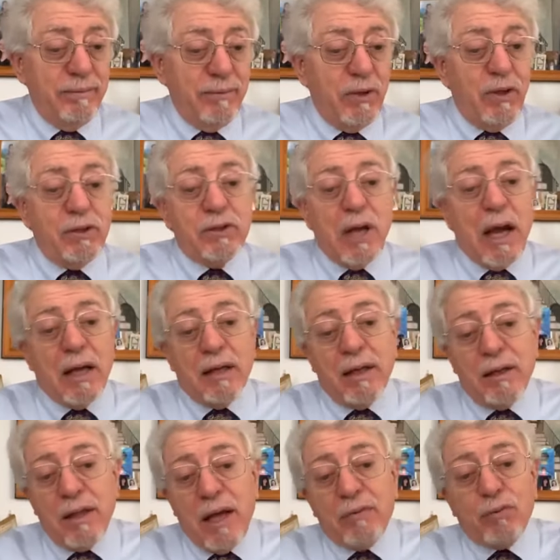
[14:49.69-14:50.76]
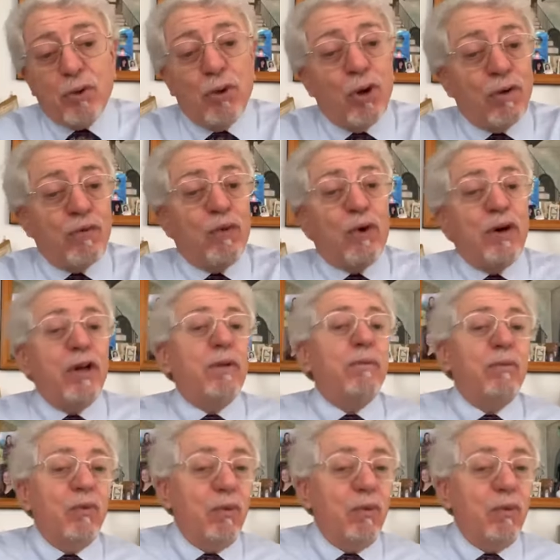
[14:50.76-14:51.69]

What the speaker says: He's hiding. They have to look for him.